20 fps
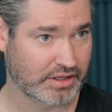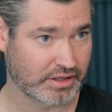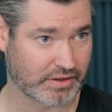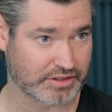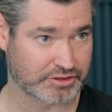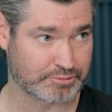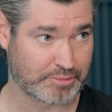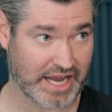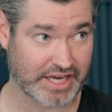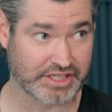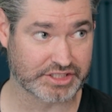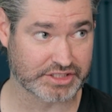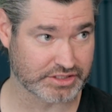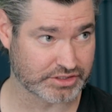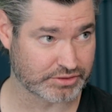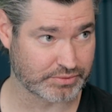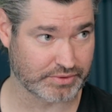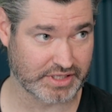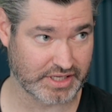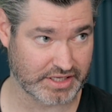as
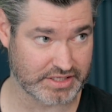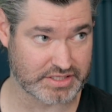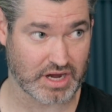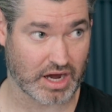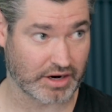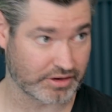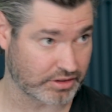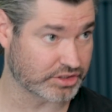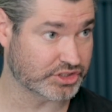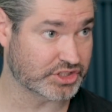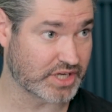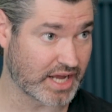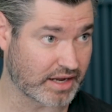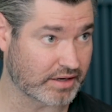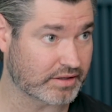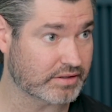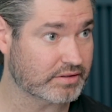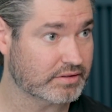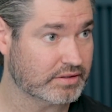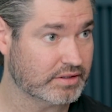patients, we need to
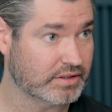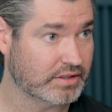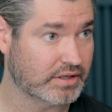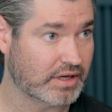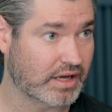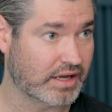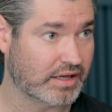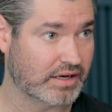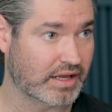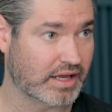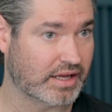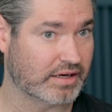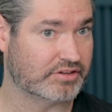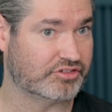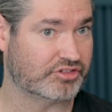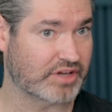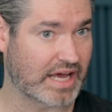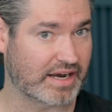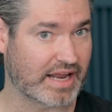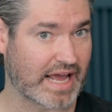understand and
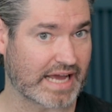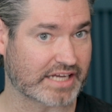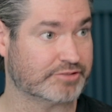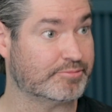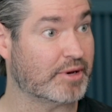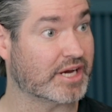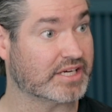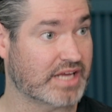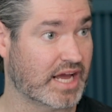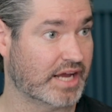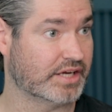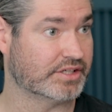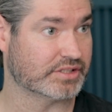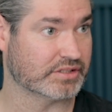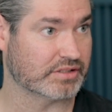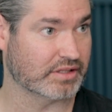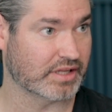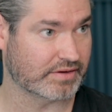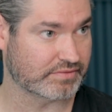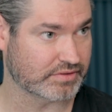set
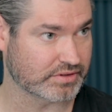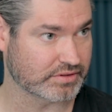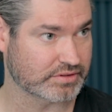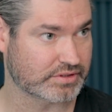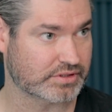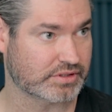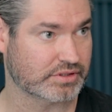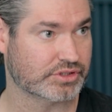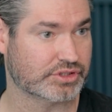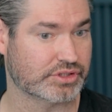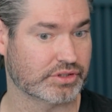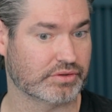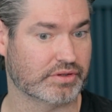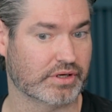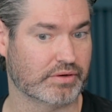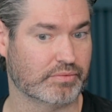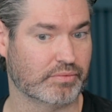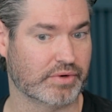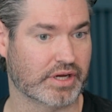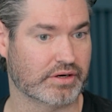expectation levels so
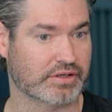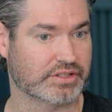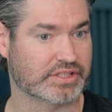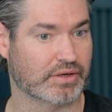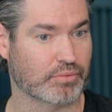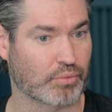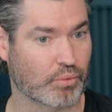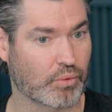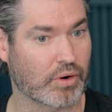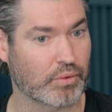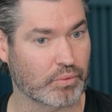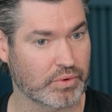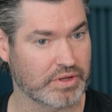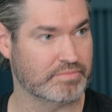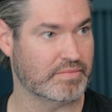that we understand what we